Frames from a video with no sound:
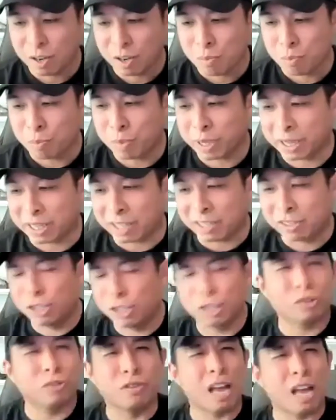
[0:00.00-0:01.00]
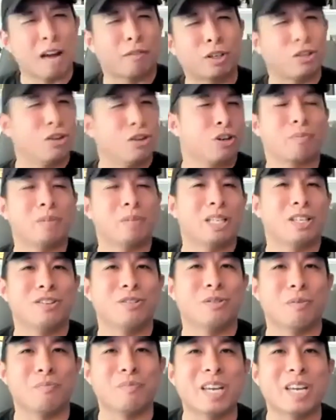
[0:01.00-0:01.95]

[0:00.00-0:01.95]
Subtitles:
But they still never took me to a